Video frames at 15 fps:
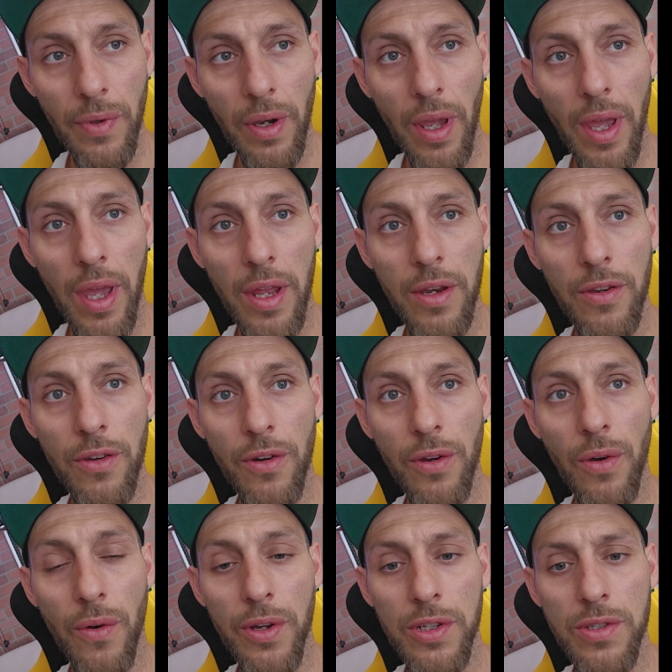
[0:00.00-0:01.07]
And you're
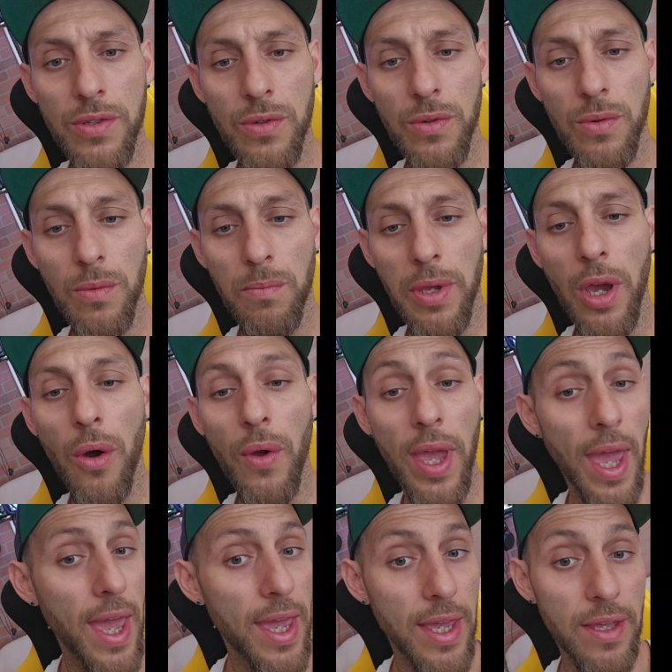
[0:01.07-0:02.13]
going to be
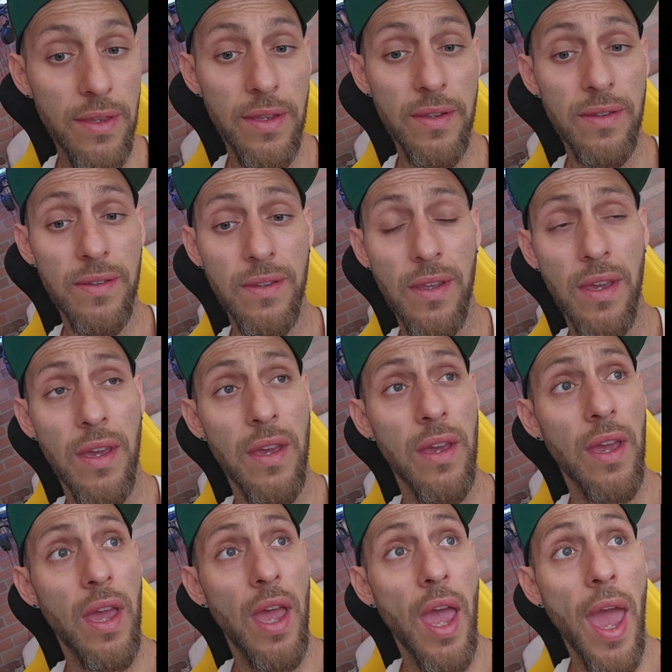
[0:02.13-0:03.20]
okaying this.
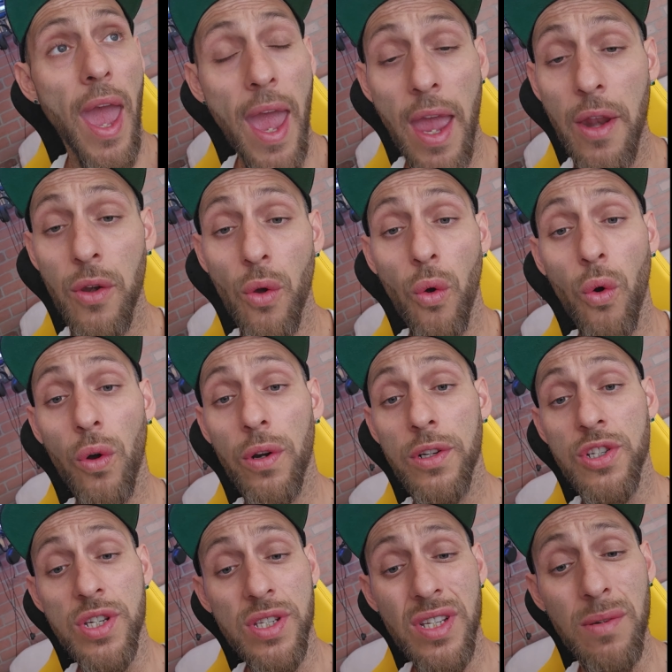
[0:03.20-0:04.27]
And or
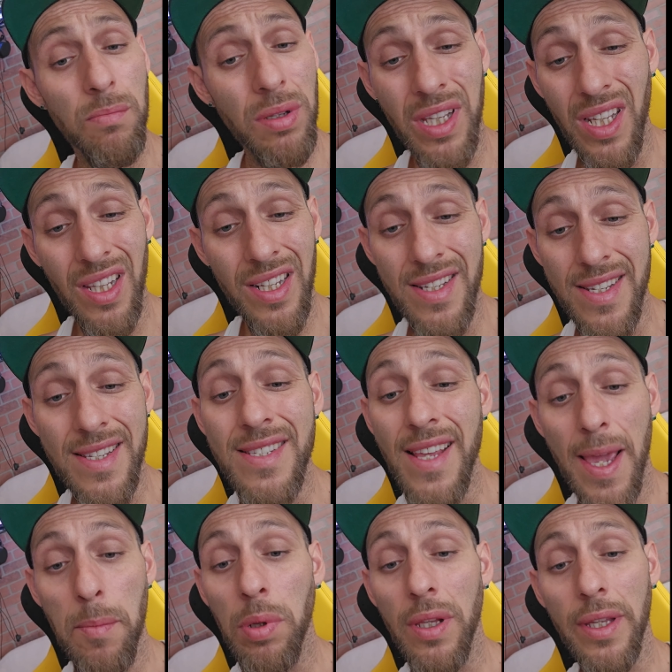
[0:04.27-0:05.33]
just completely
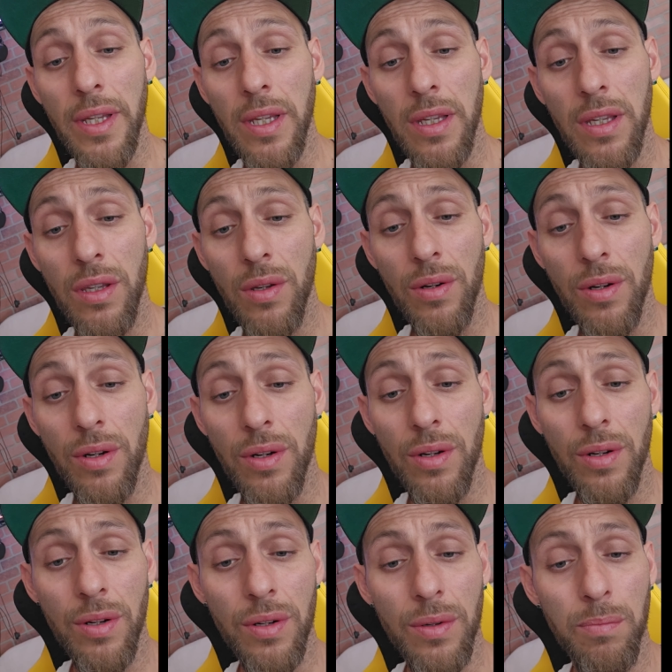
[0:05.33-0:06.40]
disabling
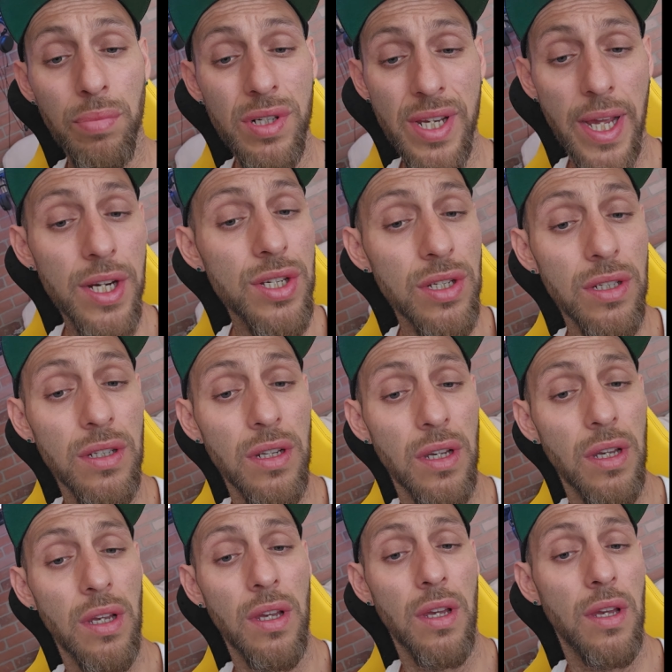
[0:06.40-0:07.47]
your protection.
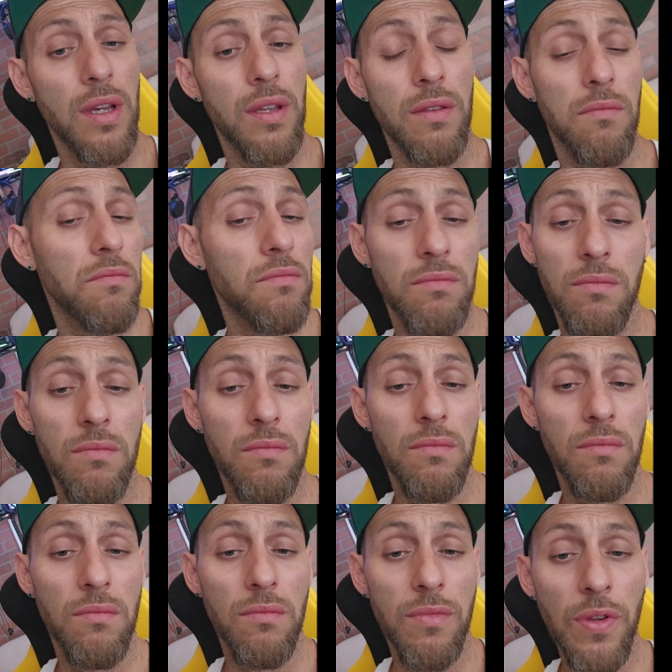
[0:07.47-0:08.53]

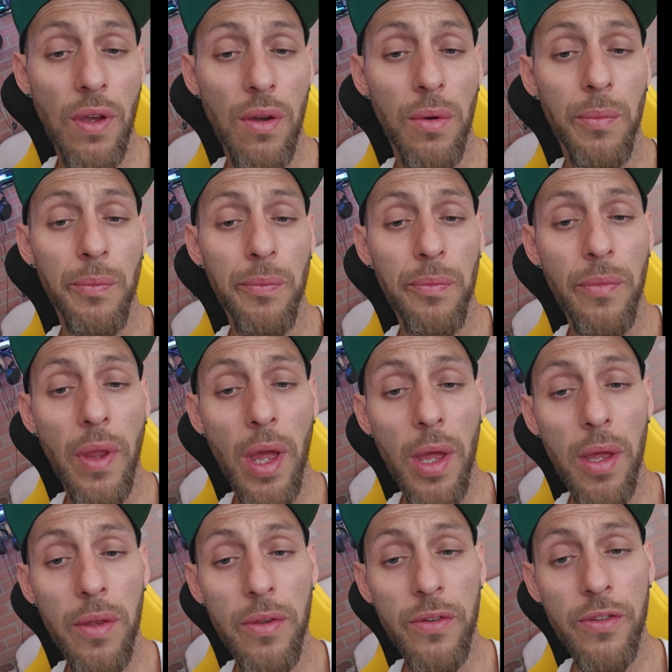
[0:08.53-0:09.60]
So,
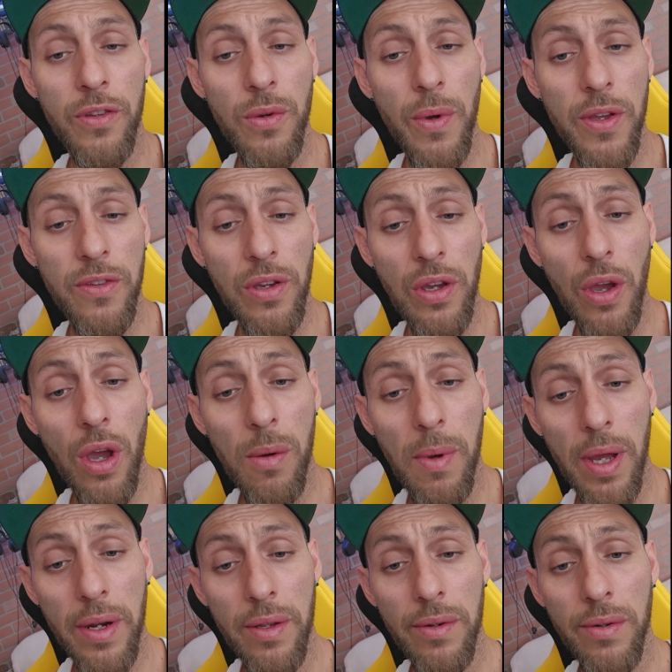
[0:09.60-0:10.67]
there's two ways you can go
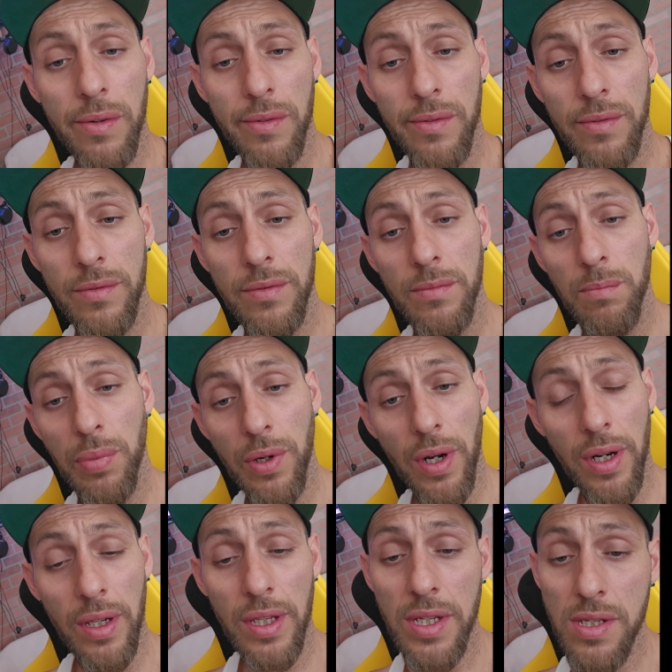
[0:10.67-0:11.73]
about it. Put it on
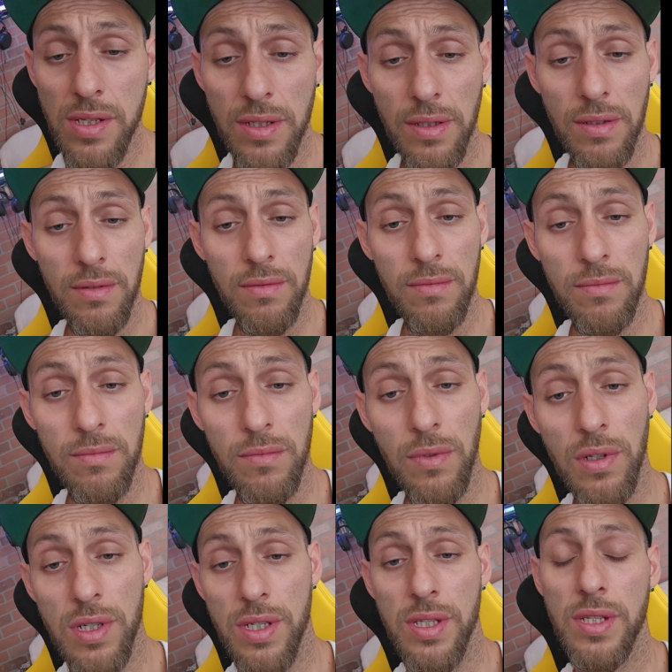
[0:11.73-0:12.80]
a list.
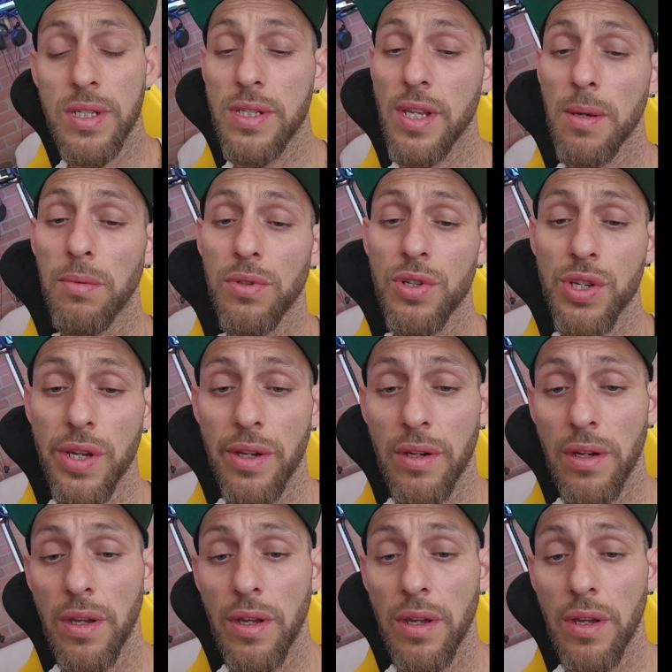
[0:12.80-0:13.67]
Or just disable your shit.